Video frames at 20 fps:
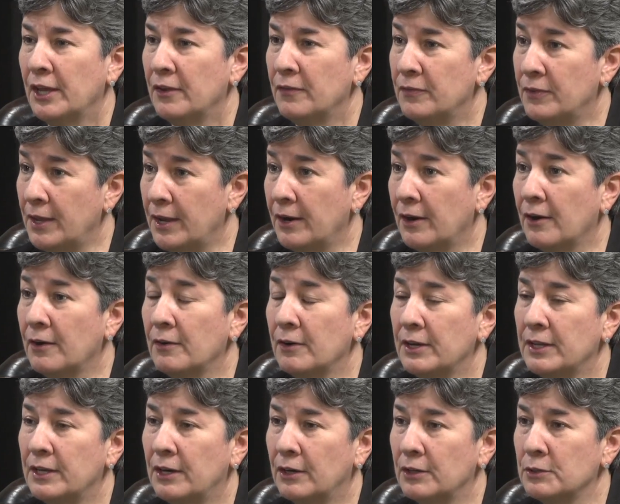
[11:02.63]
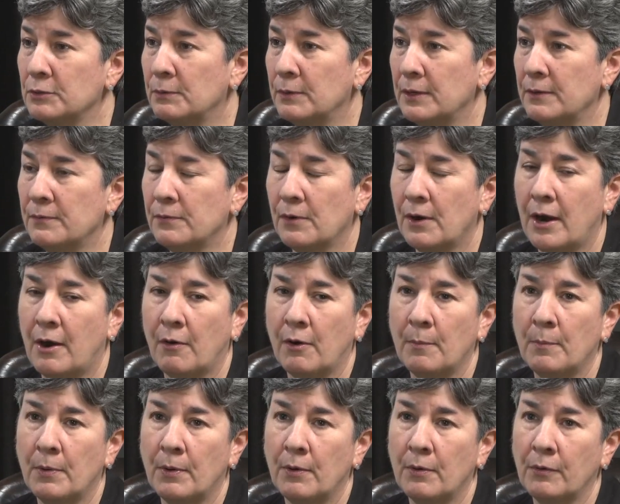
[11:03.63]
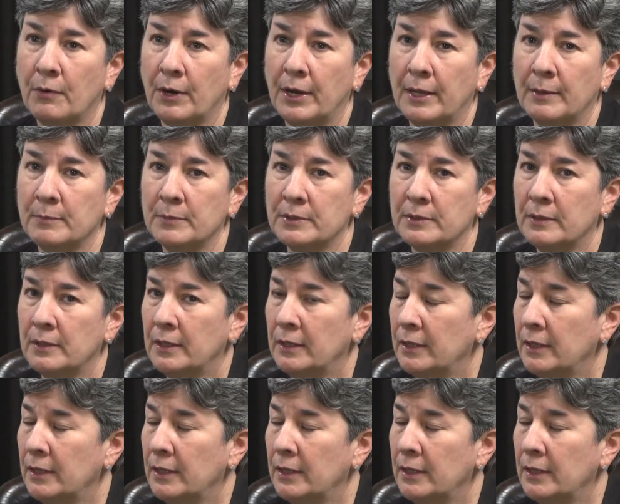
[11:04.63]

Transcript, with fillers: there in our 24 hour programs,